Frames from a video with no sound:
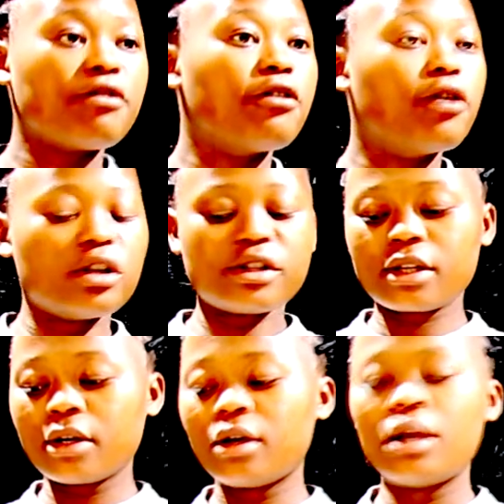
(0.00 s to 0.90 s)

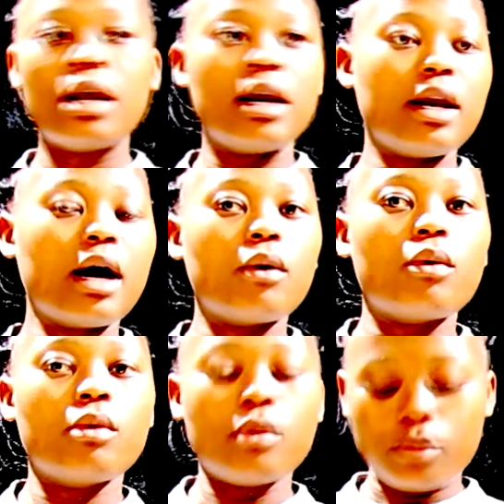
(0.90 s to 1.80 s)
falls.
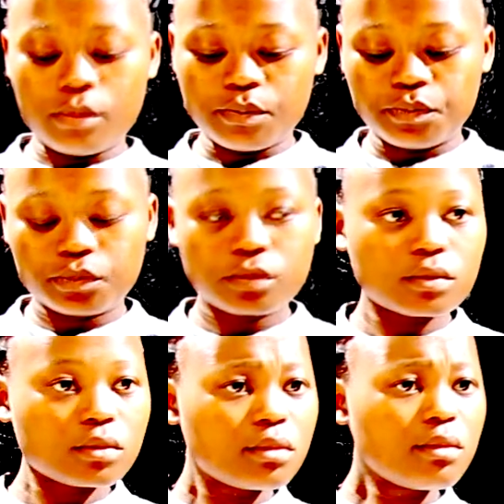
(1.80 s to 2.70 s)
Now,
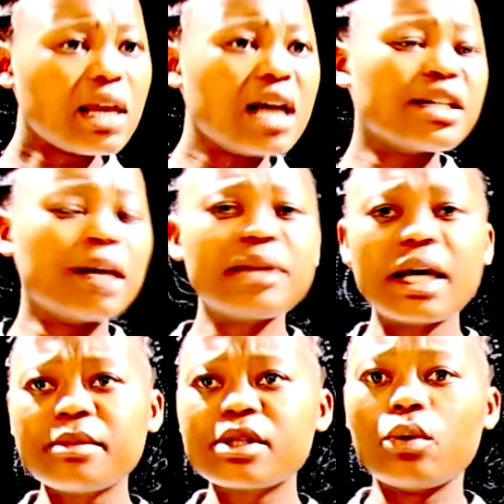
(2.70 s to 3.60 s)

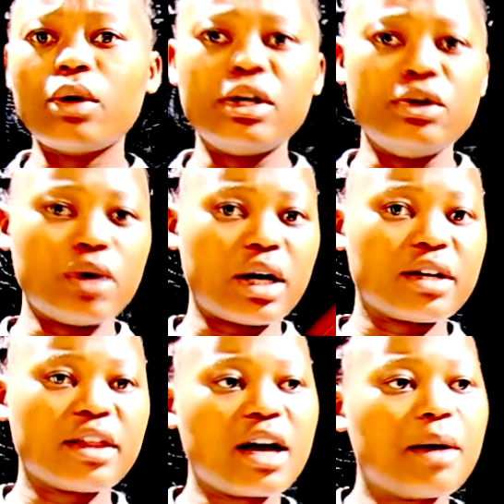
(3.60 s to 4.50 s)
sometimes when you
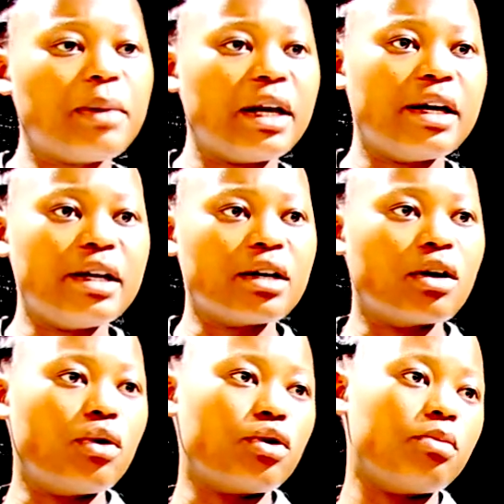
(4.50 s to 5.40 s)
are there
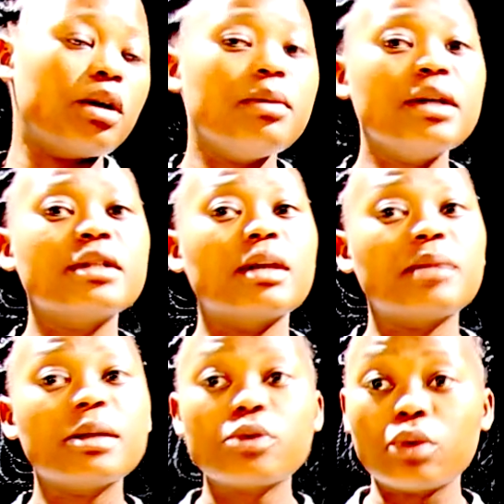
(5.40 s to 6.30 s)
playing, or maybe
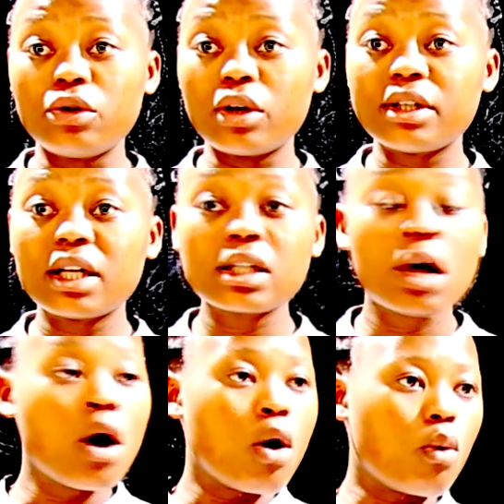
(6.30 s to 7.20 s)
sometimes when you are just
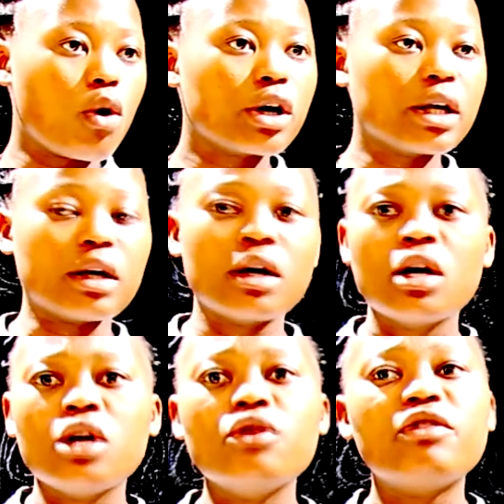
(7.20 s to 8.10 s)
walking,
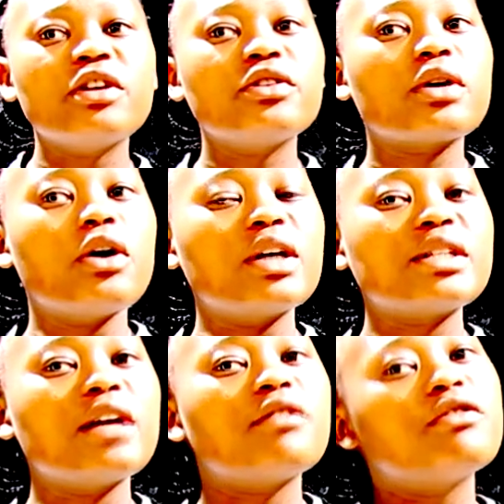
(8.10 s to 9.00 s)
you find
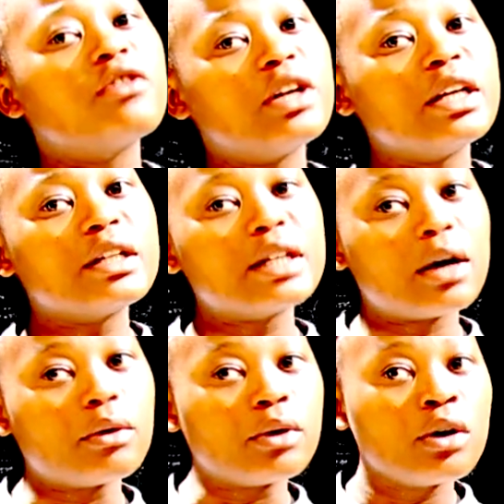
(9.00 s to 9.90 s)
yourself falling
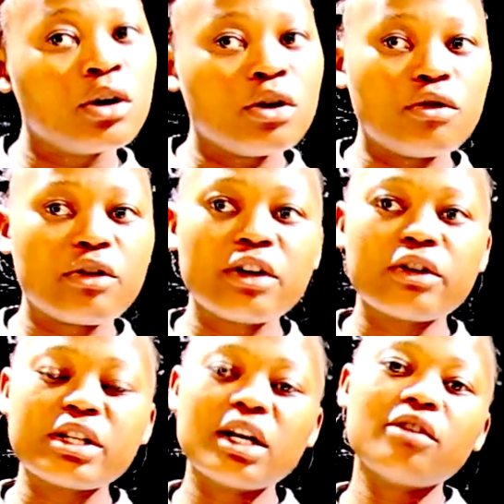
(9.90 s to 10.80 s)
down. You find
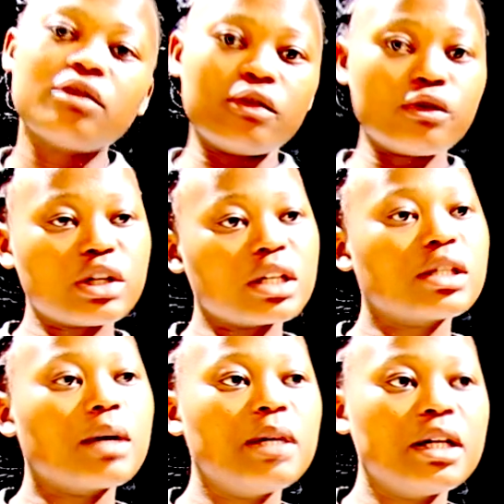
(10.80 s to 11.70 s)
yourself losing
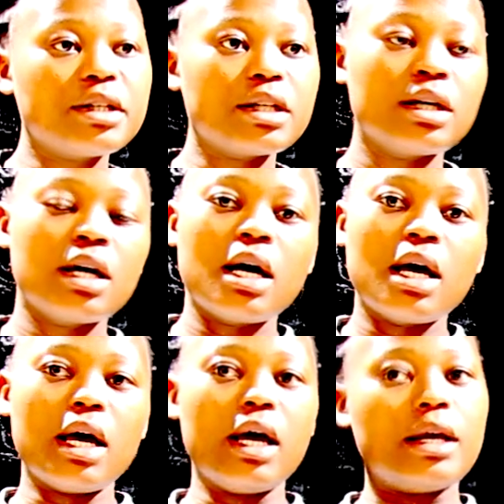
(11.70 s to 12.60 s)
stability,
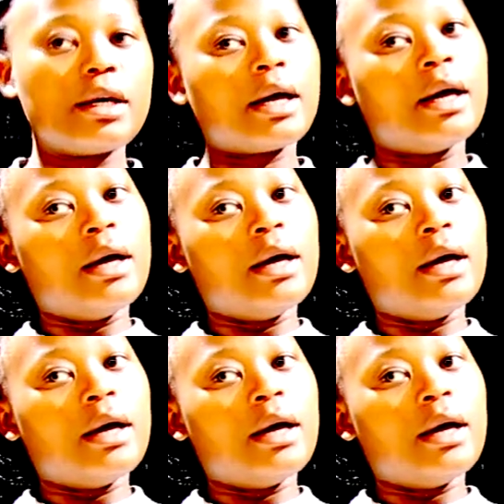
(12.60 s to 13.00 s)
and